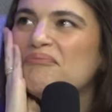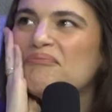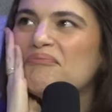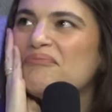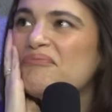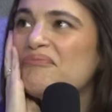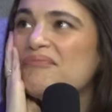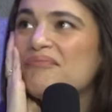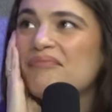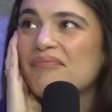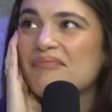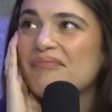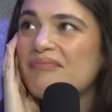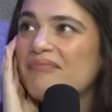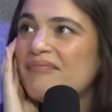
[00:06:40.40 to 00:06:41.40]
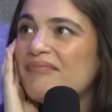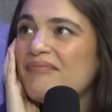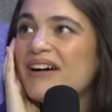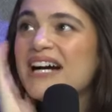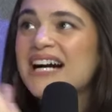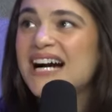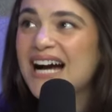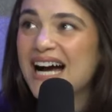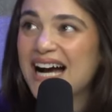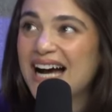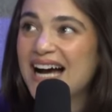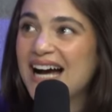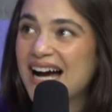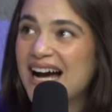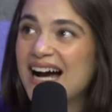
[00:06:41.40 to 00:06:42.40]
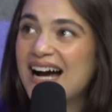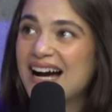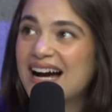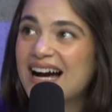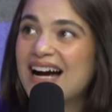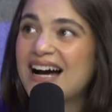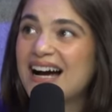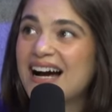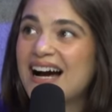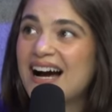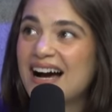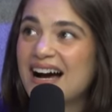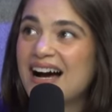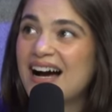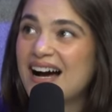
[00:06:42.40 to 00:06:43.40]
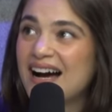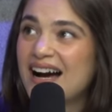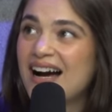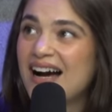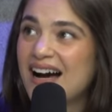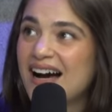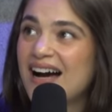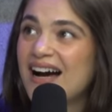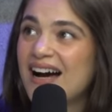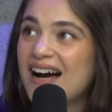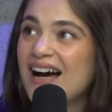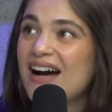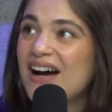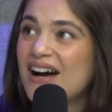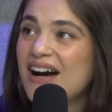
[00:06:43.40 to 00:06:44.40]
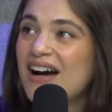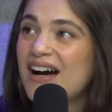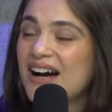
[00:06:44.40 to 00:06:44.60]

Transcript: (not speaking)